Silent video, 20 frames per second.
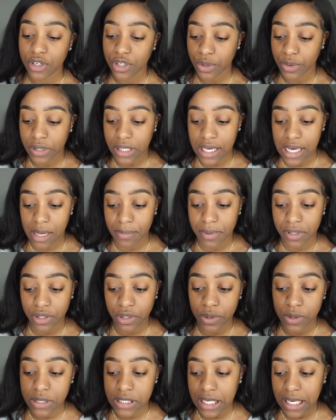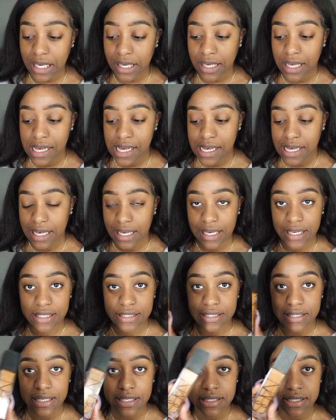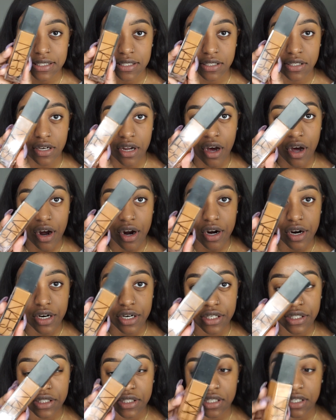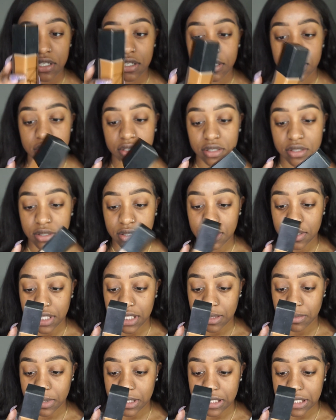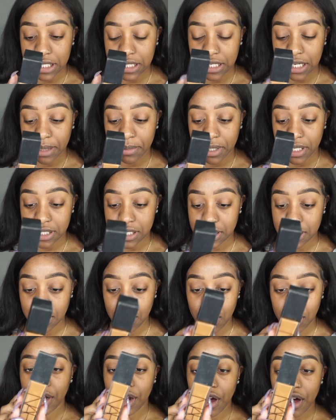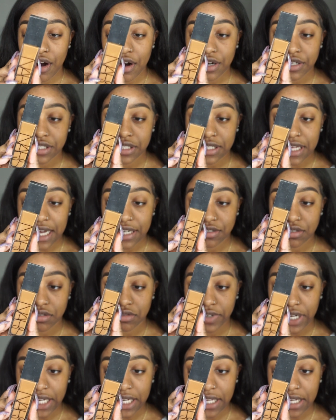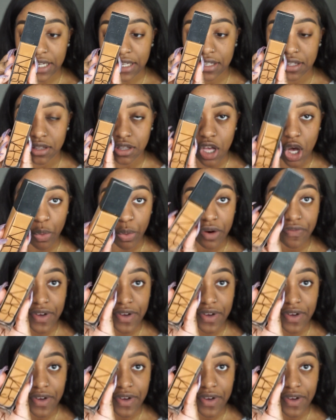new thing I've been using is this NARS, let me say the name because it's long, NARS Natural Radiant Longwear